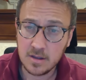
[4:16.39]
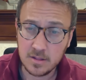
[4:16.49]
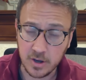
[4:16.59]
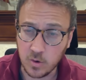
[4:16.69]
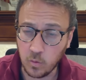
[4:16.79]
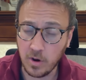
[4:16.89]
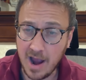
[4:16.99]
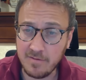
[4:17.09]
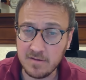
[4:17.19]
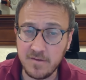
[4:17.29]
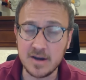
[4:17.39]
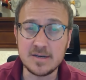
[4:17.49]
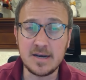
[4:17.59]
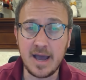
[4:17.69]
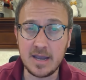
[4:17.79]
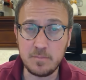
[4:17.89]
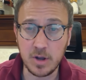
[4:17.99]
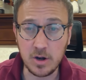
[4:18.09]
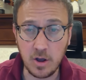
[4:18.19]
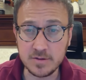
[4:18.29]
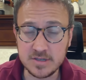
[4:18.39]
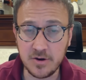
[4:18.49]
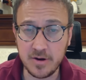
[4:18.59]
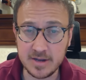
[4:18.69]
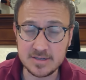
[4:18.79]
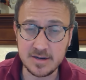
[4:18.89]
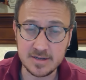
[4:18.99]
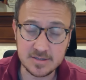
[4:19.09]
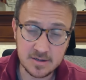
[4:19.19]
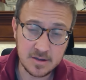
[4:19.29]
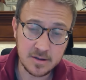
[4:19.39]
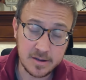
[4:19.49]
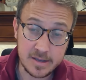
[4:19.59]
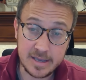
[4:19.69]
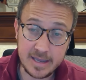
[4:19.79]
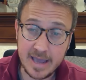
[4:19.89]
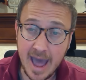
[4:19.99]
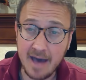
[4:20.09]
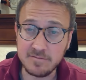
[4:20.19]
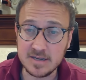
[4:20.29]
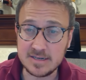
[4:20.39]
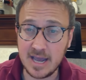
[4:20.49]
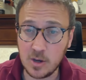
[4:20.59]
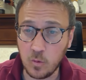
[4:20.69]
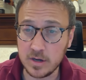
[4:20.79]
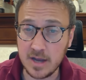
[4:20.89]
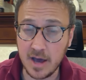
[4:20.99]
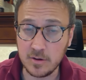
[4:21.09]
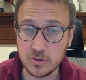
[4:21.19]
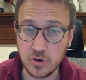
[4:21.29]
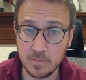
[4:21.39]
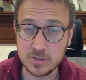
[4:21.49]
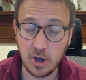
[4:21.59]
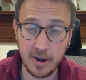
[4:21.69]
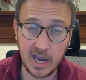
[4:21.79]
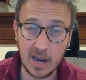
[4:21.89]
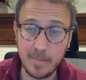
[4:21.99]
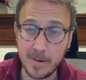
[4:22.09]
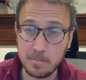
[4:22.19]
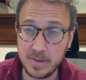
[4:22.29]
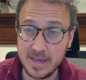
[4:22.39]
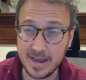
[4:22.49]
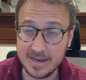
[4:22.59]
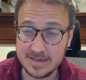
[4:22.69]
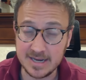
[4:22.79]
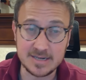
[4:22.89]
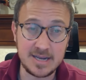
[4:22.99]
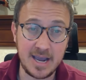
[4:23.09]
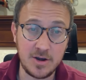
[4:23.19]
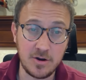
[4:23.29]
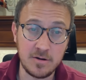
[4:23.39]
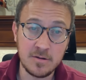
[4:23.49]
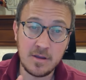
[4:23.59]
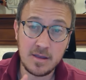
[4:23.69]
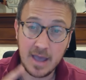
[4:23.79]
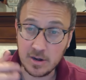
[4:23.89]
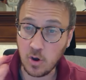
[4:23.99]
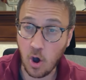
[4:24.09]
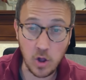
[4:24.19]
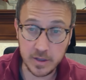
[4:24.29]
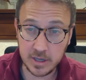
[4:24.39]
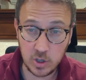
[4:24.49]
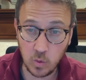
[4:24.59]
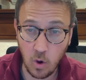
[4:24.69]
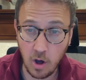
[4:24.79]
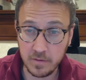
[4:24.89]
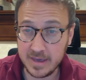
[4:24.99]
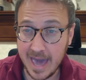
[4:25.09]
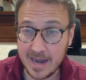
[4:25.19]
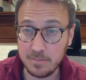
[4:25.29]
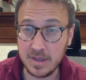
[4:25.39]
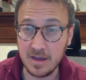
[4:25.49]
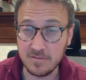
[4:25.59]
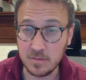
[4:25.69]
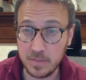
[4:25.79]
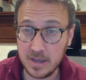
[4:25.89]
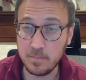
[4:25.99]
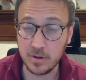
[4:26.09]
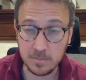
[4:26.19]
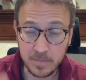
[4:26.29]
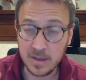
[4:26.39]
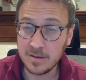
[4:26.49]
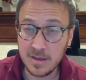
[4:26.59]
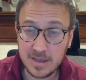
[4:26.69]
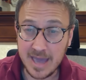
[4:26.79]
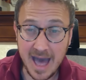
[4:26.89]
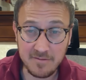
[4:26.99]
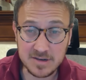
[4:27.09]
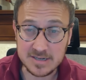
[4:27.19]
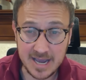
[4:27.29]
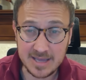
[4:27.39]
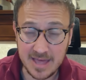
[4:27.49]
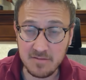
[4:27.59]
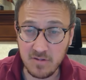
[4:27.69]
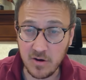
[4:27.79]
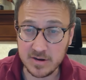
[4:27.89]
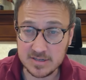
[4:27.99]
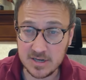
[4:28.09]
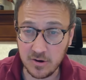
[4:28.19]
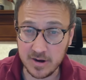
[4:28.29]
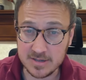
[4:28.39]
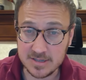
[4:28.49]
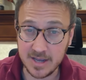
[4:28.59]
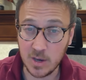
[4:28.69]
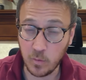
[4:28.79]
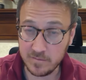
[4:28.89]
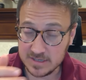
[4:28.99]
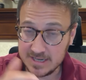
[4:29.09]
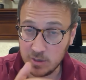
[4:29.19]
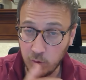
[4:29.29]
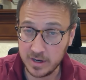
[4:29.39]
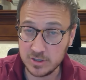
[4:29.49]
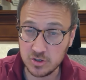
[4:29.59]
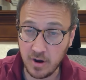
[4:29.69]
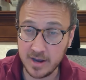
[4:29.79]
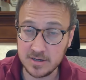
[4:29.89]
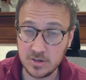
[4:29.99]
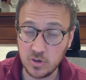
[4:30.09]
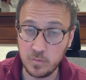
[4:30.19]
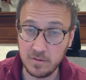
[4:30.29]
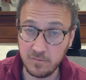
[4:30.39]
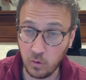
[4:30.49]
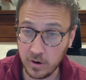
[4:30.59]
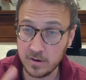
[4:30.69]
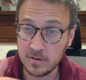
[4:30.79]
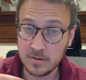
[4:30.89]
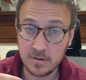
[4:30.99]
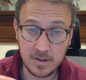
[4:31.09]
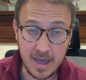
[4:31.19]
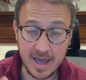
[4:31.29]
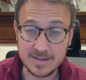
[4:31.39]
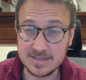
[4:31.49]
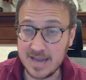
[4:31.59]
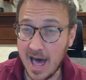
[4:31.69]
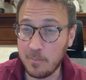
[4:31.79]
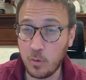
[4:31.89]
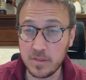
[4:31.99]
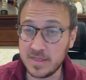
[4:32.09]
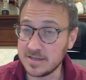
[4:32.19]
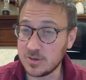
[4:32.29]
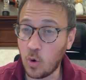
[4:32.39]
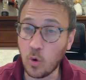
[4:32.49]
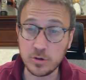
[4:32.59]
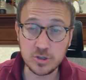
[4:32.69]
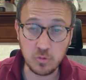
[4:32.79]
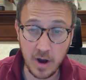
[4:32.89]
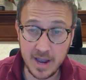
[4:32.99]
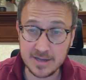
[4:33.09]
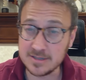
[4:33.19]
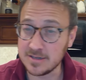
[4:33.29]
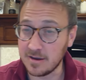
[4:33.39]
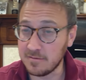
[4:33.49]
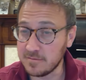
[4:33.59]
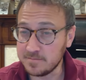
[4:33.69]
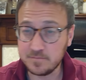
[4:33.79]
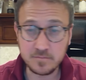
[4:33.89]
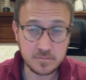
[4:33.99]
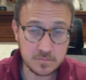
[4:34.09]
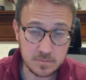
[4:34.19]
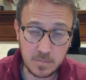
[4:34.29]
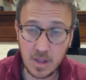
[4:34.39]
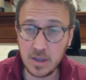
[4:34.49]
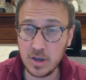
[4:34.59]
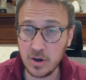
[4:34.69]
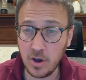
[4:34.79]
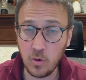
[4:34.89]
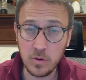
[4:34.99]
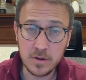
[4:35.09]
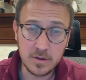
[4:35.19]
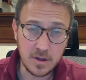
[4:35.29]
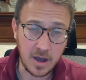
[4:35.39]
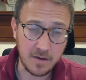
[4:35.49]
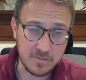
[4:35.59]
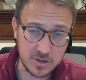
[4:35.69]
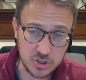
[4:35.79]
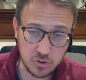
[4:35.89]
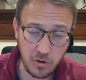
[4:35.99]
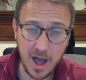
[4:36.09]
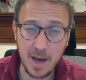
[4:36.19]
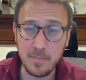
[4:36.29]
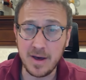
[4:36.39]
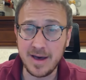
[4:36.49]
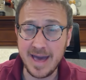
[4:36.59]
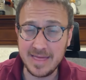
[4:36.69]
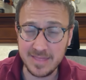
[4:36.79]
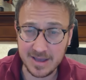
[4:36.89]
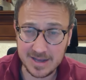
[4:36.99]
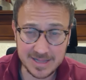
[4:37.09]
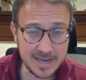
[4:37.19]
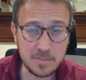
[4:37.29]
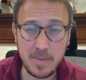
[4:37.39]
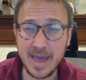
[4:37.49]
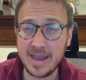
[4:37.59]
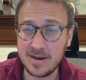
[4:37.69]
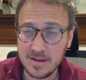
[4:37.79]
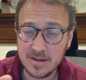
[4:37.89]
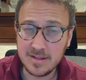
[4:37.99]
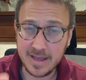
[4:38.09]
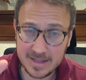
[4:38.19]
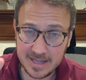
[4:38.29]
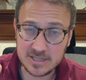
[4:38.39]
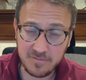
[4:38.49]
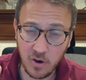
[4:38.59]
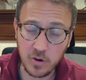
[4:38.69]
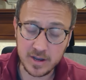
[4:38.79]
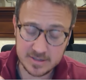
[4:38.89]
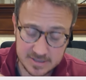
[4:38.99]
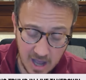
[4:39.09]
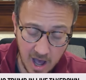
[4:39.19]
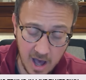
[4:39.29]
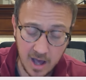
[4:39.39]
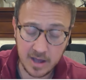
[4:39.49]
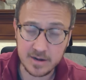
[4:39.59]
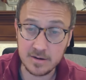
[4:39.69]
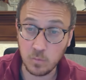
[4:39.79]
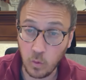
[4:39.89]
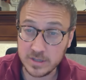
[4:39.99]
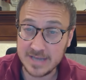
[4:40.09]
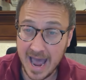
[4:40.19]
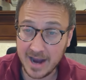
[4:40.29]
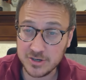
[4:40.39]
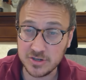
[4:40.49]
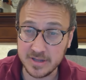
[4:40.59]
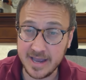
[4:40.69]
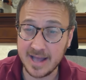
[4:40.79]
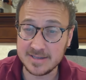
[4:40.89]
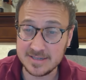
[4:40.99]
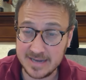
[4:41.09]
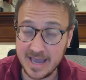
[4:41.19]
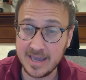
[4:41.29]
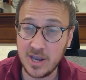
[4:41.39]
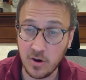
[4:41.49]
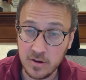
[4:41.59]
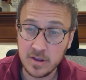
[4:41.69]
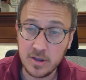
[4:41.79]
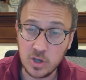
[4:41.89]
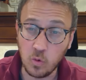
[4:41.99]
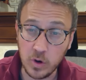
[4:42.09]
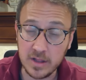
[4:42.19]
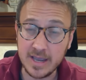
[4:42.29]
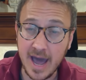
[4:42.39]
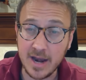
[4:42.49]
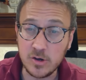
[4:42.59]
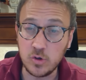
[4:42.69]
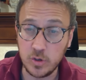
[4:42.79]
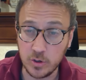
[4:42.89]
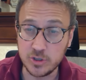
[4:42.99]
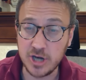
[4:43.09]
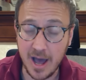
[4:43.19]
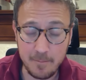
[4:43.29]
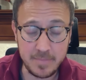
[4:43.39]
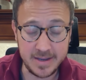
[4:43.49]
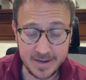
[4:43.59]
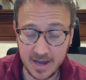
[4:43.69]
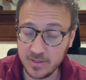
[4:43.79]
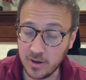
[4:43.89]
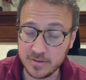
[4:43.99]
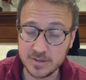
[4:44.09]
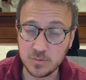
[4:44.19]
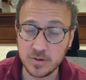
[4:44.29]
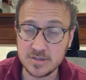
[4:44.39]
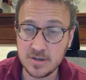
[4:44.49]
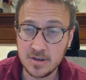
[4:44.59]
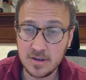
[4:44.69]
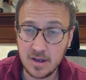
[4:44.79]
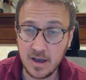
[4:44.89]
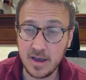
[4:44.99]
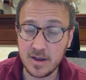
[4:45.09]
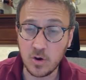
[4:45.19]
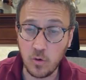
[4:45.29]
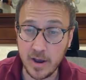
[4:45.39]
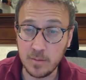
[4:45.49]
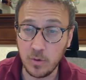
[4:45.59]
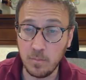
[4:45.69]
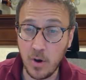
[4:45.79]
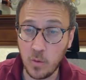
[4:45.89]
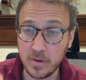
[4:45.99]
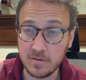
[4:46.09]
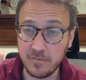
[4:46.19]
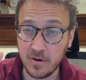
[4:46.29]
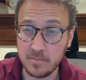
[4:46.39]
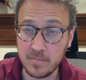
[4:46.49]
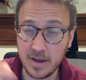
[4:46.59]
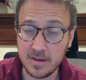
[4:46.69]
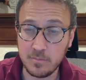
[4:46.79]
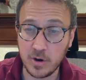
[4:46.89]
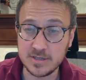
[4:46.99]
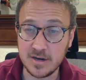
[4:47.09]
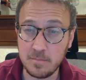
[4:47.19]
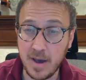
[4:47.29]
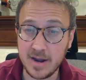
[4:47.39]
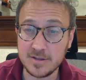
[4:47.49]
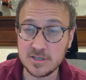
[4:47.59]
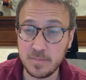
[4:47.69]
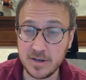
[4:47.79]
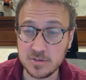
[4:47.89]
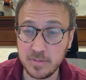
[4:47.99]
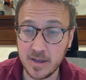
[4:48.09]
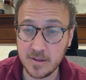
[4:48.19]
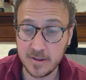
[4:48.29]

look, we're having fun tonight, but in all seriousness, you have to take when Donald Trump's talking about being a dictator and calling you all the enemy of the people, you have to take that very seriously. And we've seen what he's tried to do before, and stop with this horse race of, you know, of the drama and the clickbait. Like, let's focus on what's actually at stake here. You really got to do your job, media. I thought this was uh, an incredible moment from uh, President Biden's speech. Play the